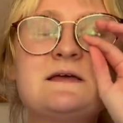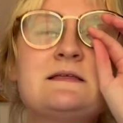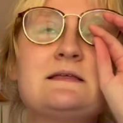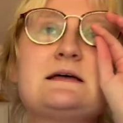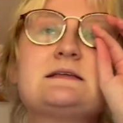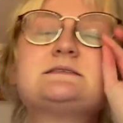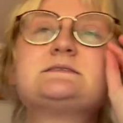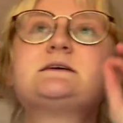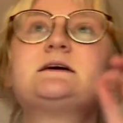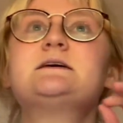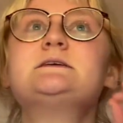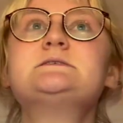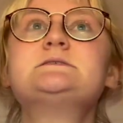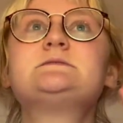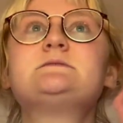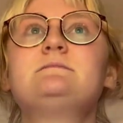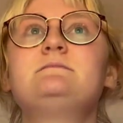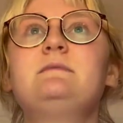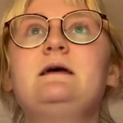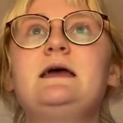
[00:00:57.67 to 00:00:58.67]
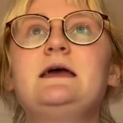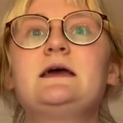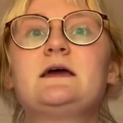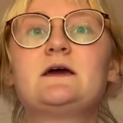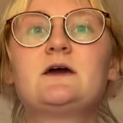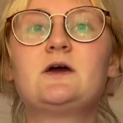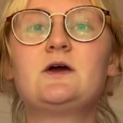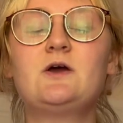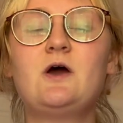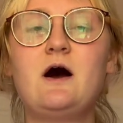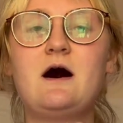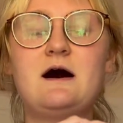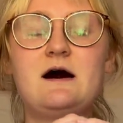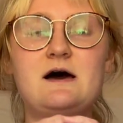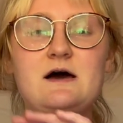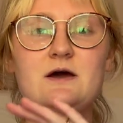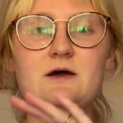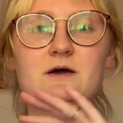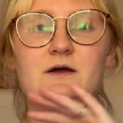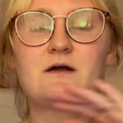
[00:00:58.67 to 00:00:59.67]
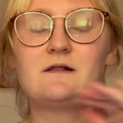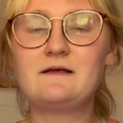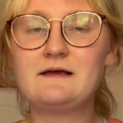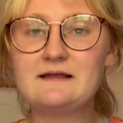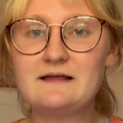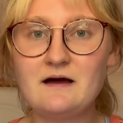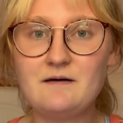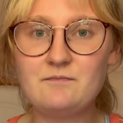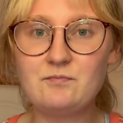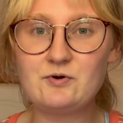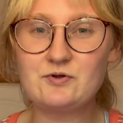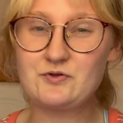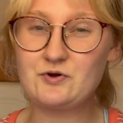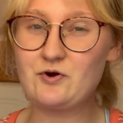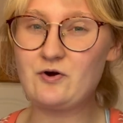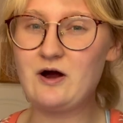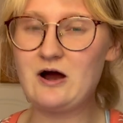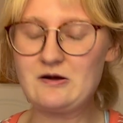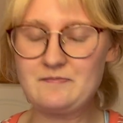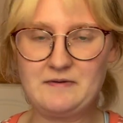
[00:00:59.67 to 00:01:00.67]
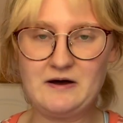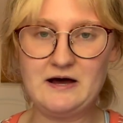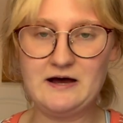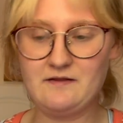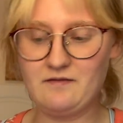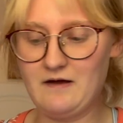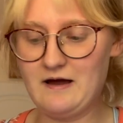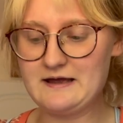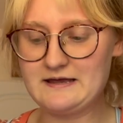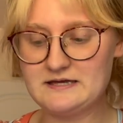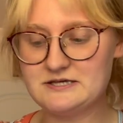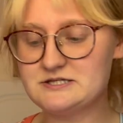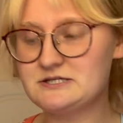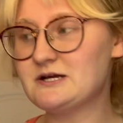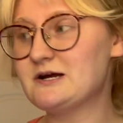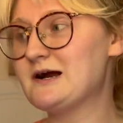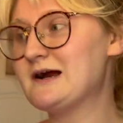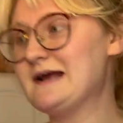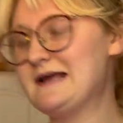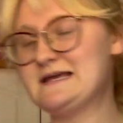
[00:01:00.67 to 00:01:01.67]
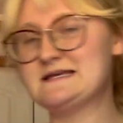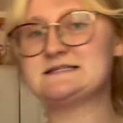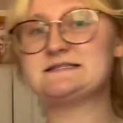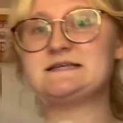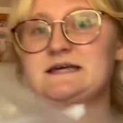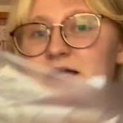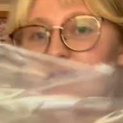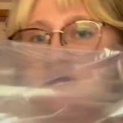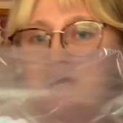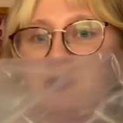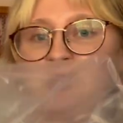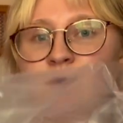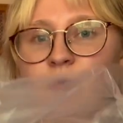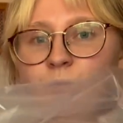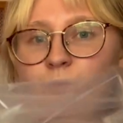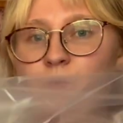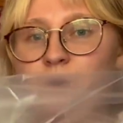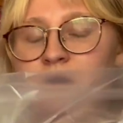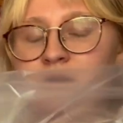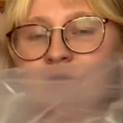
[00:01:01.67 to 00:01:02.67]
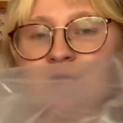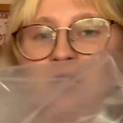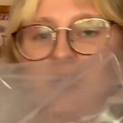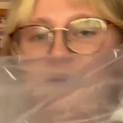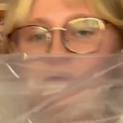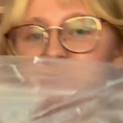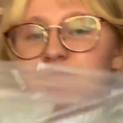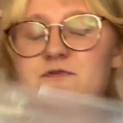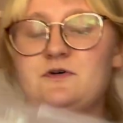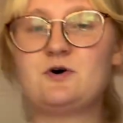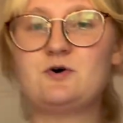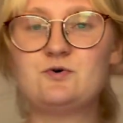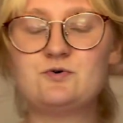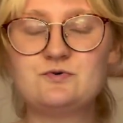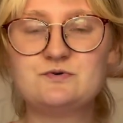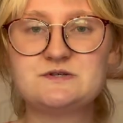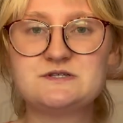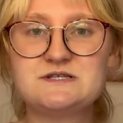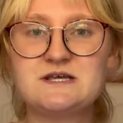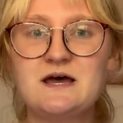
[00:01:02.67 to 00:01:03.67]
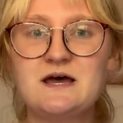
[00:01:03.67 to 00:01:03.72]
that does make cleanup with a crock pot a lot easier is getting one of those